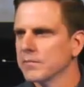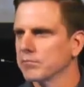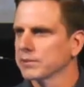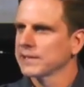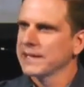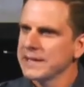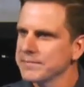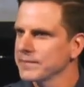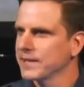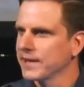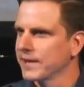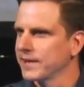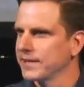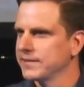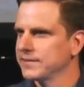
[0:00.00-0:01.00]
blame
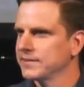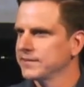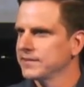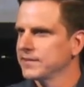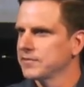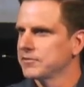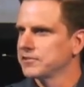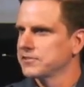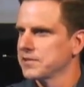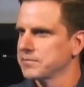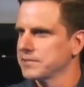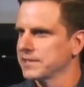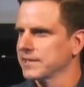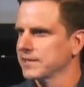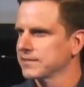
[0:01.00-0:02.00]
God for
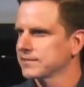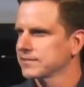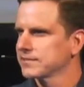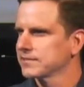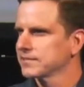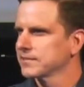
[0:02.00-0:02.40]
tempting us,